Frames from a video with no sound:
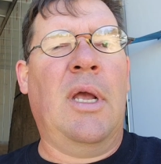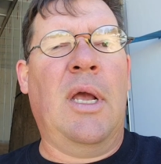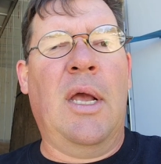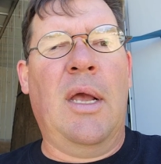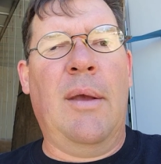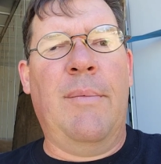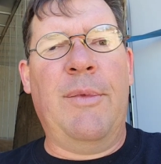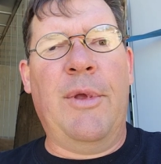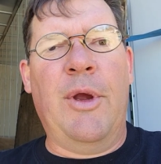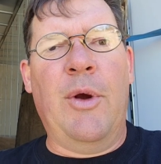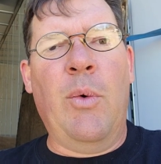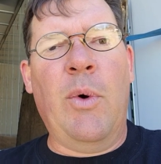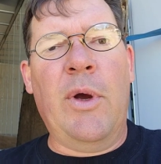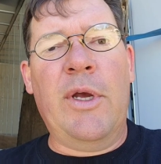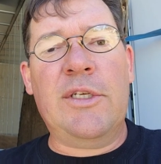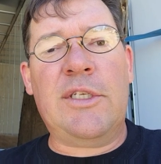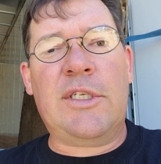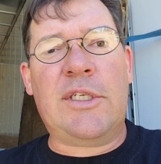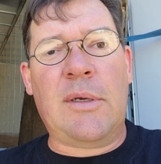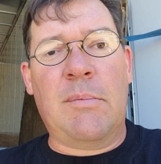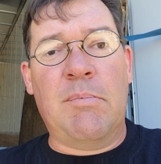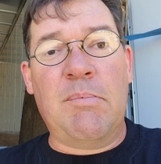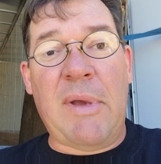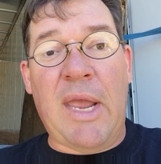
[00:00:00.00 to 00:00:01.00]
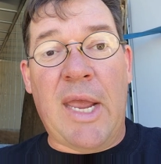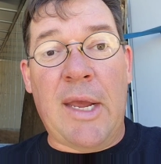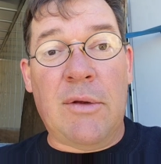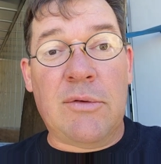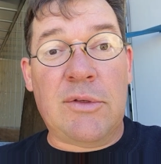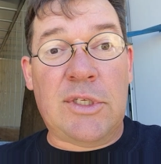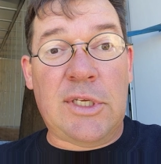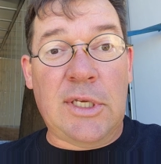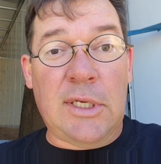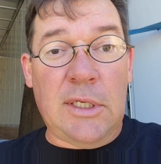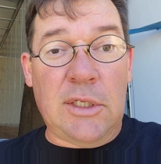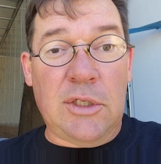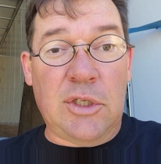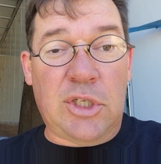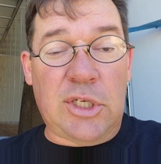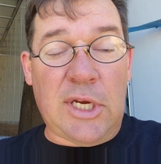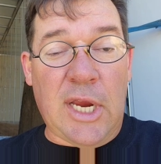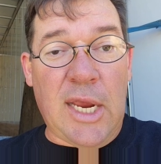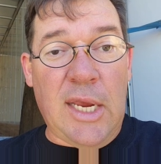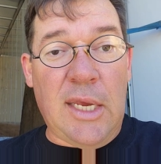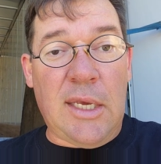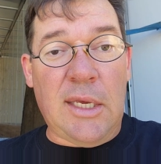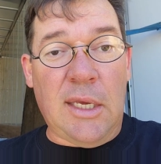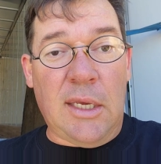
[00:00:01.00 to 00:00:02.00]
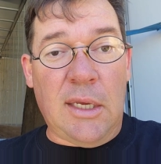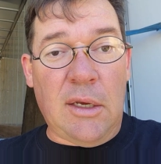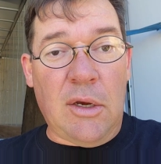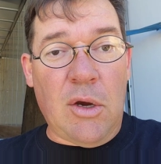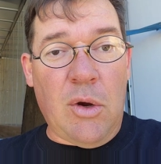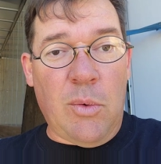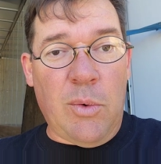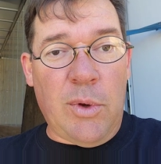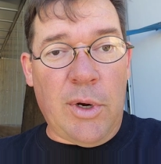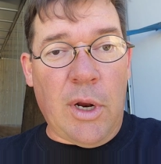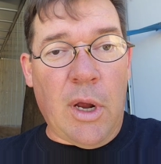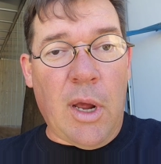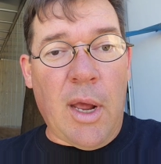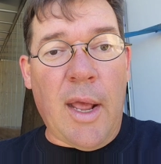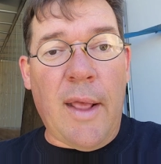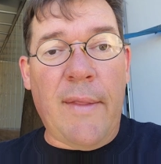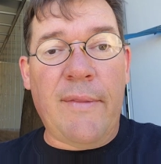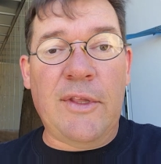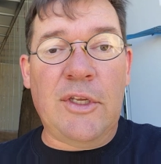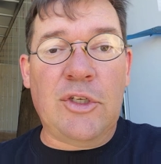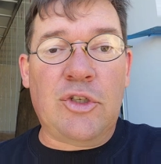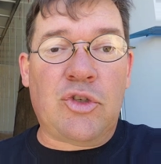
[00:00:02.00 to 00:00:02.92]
Um, there was some bouncing and shaking going on.